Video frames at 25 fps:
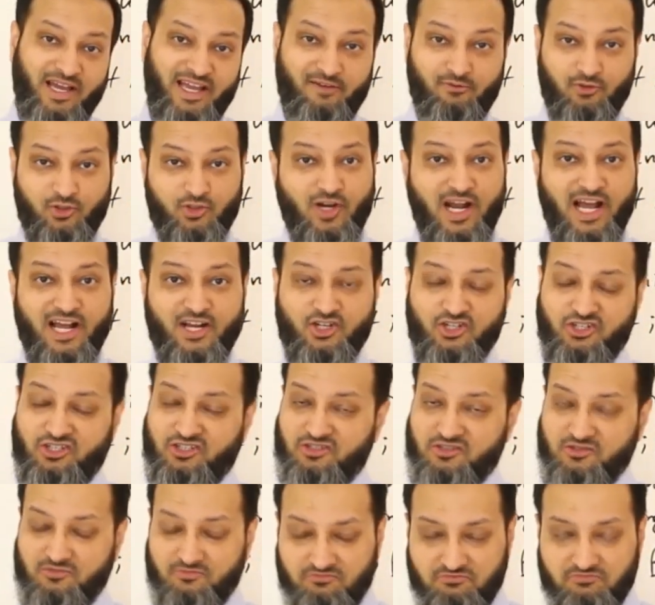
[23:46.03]
have
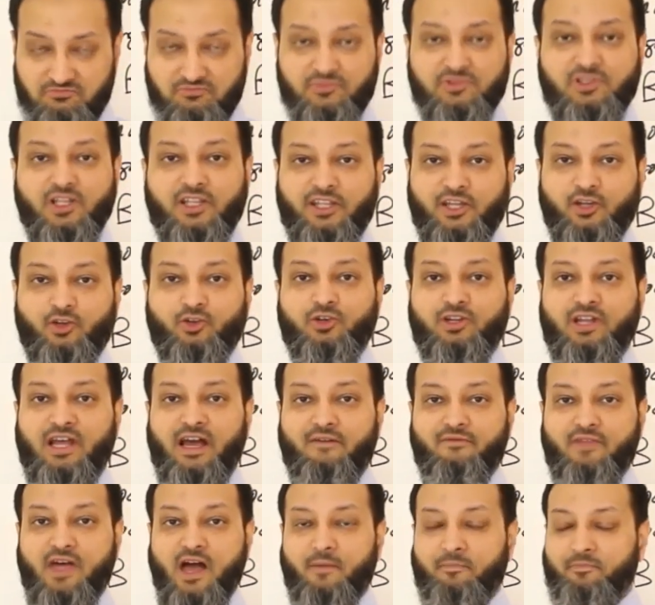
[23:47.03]
retractions, and they could
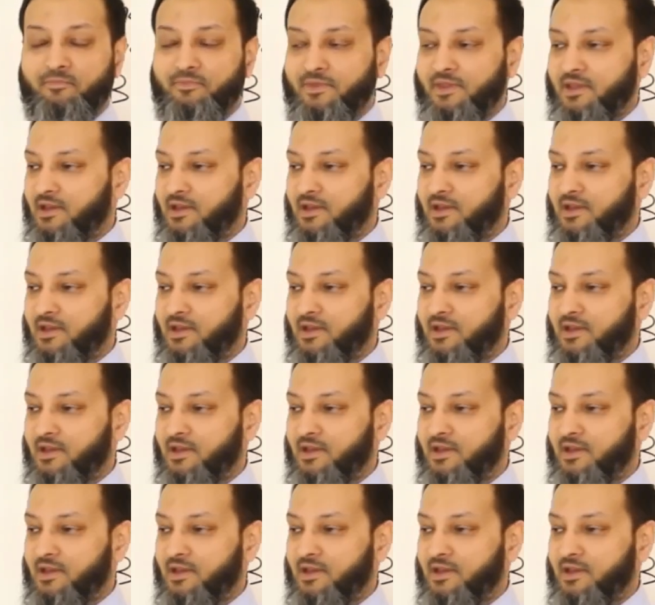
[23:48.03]
have that.